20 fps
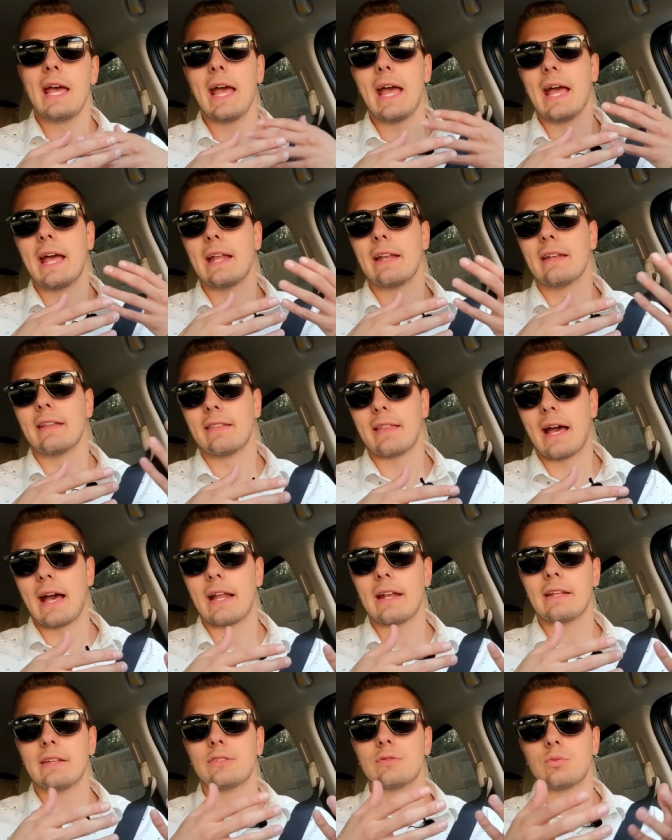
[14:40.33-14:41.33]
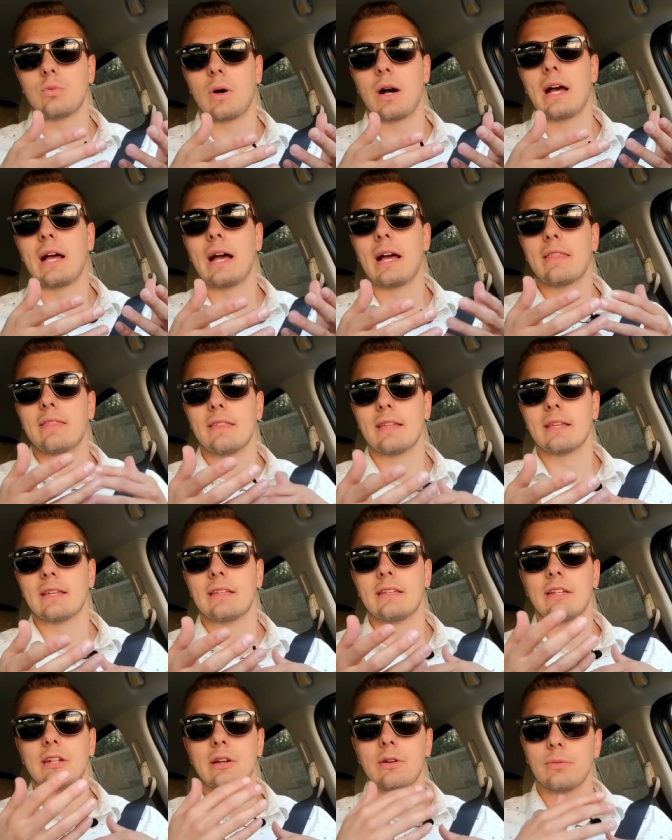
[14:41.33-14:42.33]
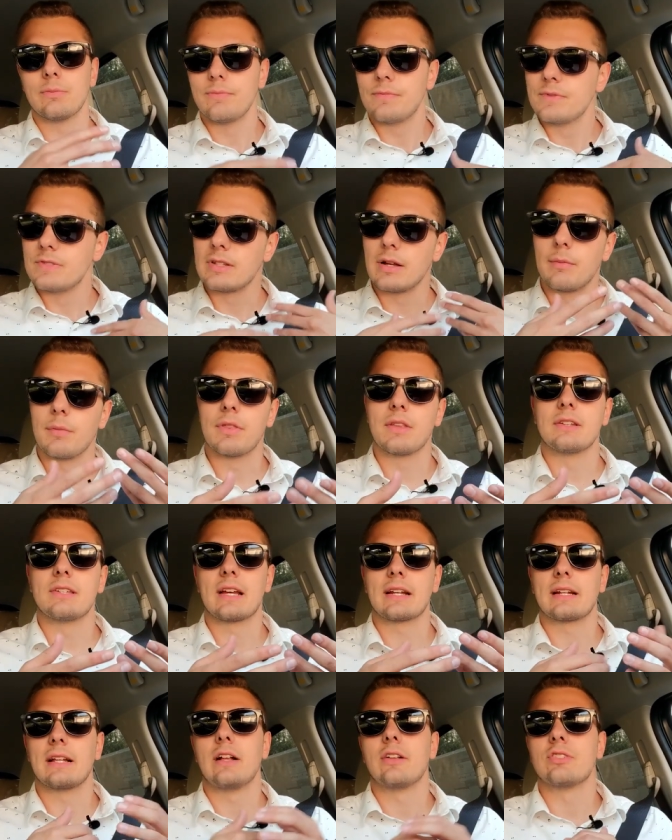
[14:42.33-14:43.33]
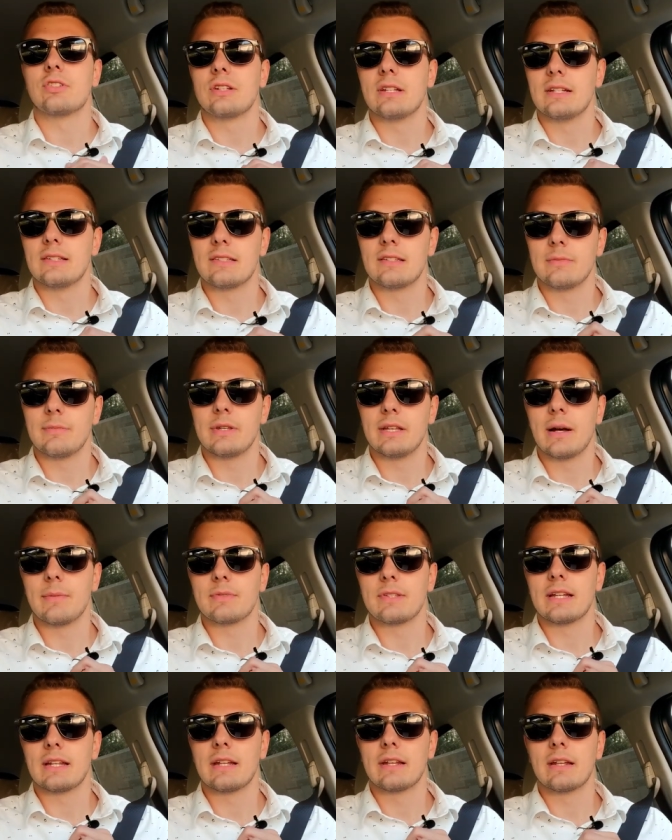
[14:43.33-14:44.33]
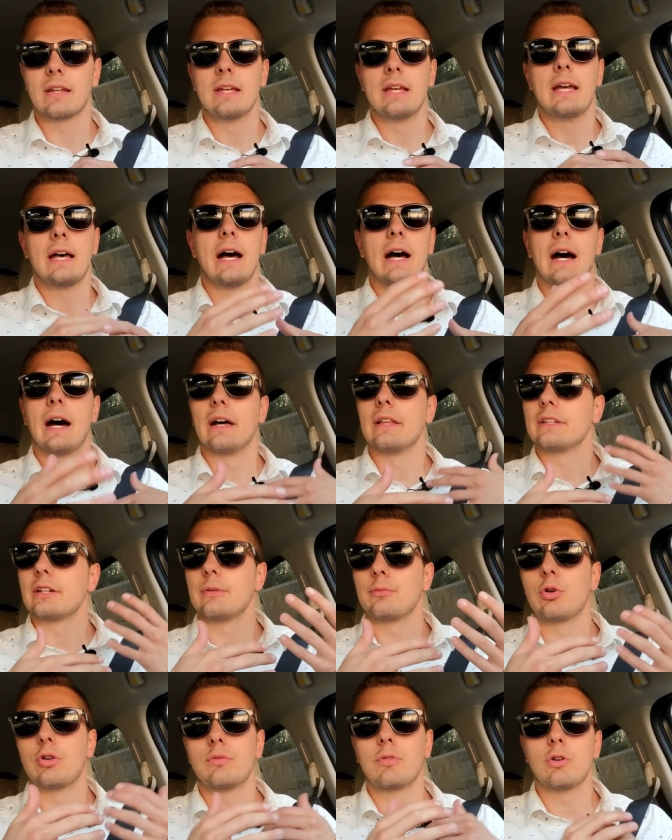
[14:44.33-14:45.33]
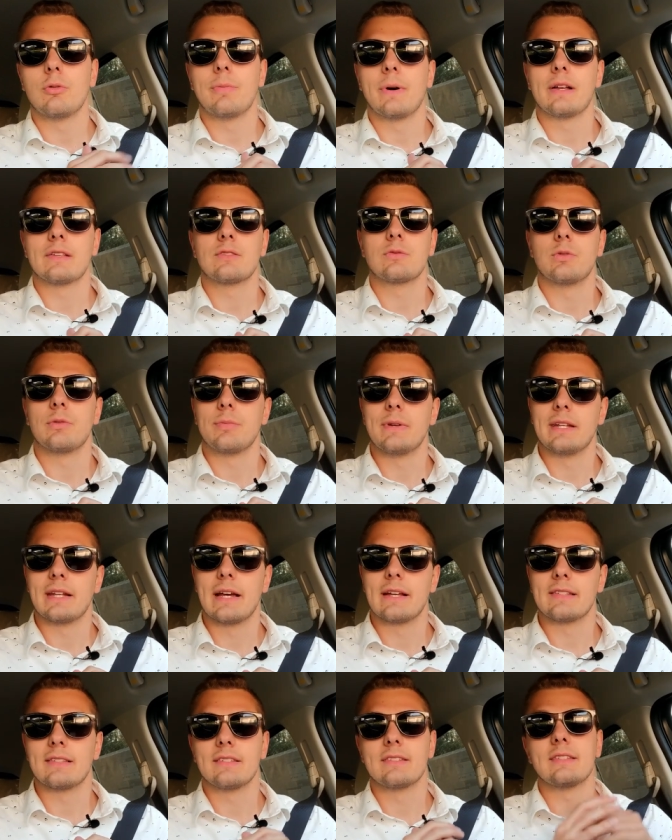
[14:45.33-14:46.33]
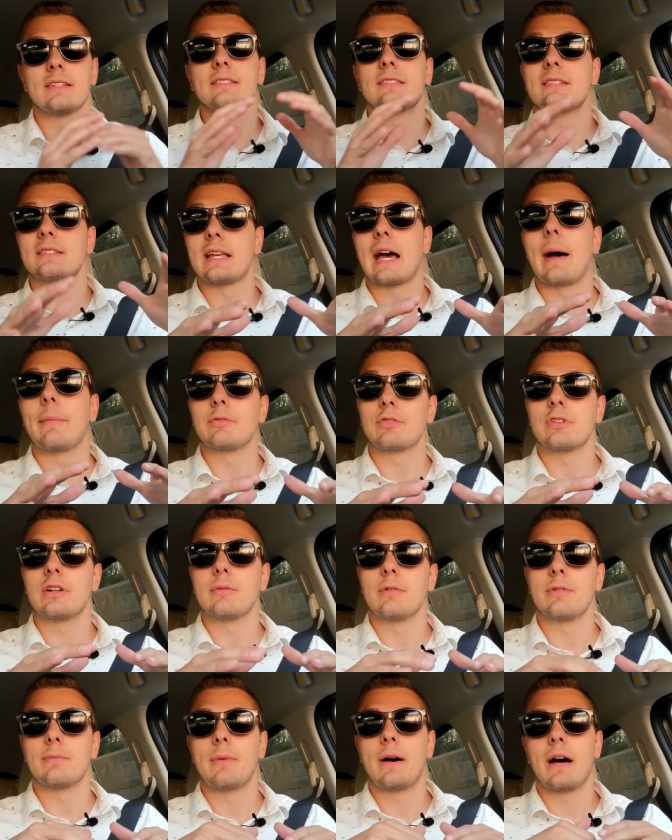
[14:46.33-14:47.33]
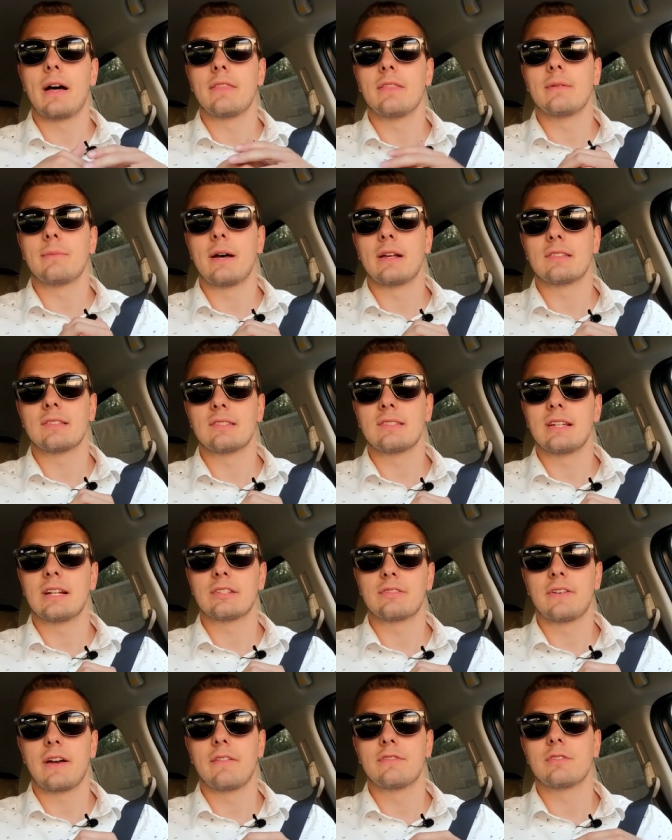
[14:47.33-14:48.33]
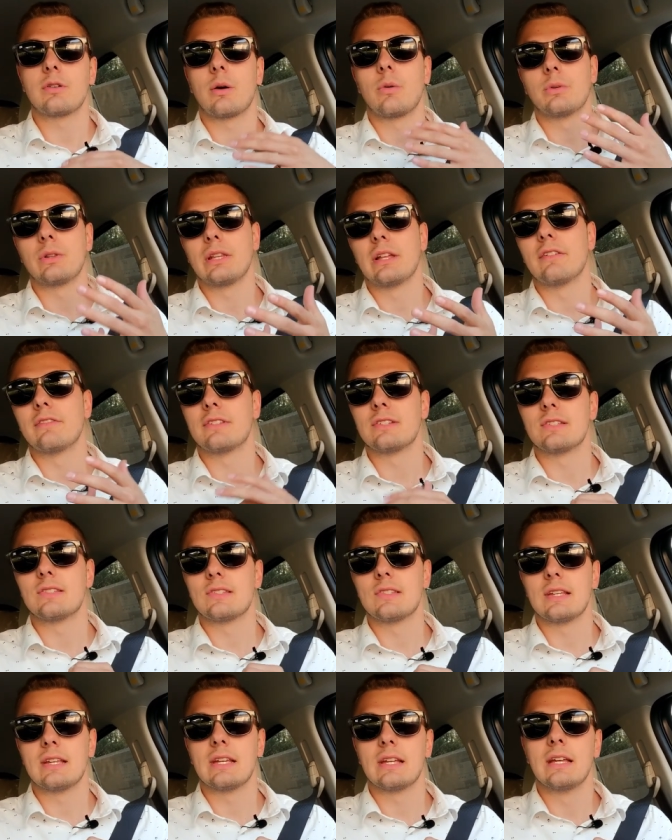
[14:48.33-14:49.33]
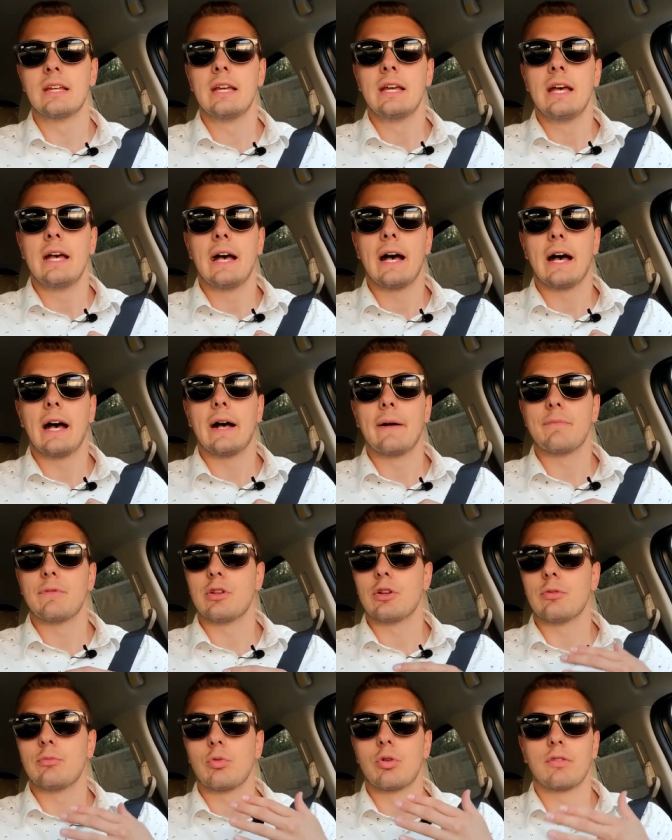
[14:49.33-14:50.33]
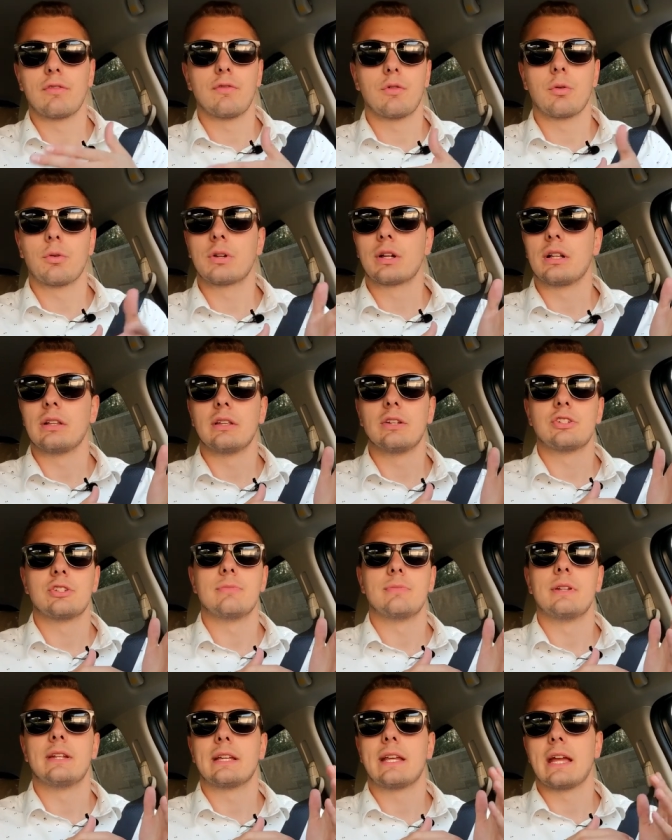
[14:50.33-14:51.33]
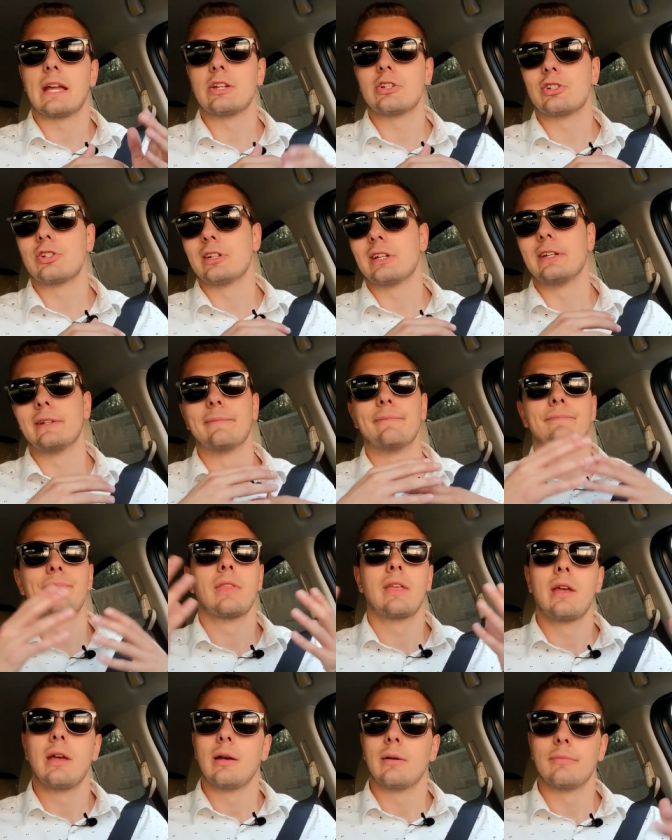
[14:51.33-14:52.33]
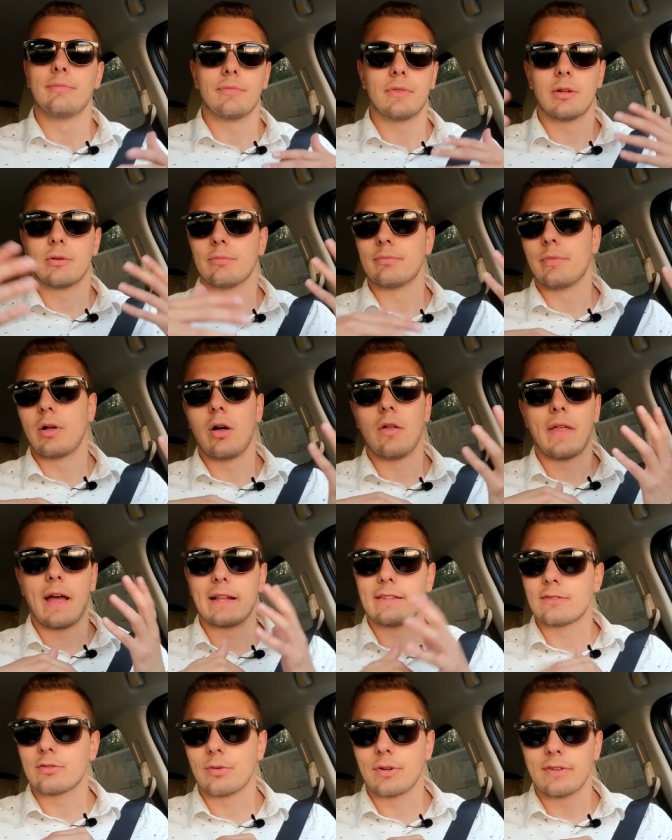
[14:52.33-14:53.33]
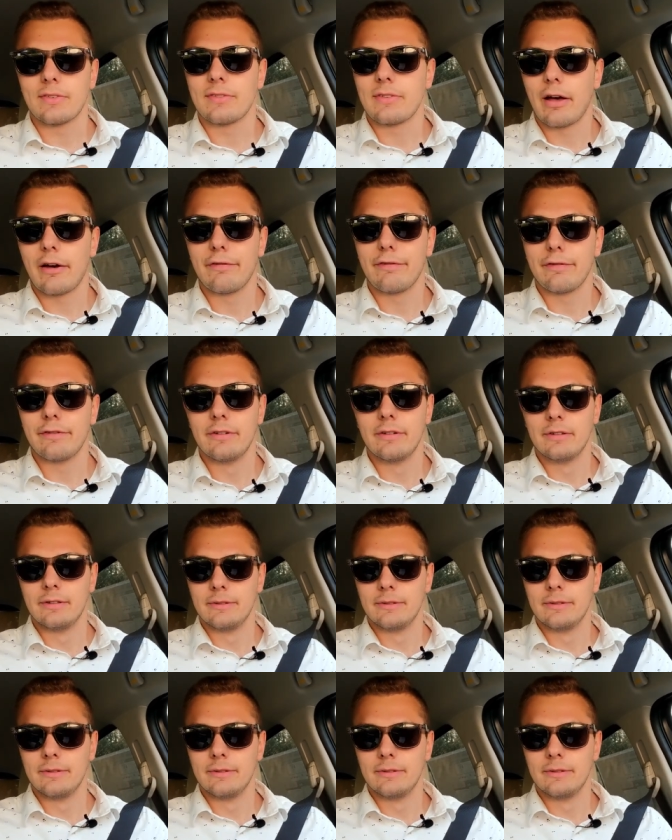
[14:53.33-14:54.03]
And that is why I think, you know, some of the technology needs to be updated. Uh, a little more robust would be nice. This is the top trim on the Mazda CX-5, so I would love to see, um, you know, more forward collision mitigation, you know, all that sort of stuff.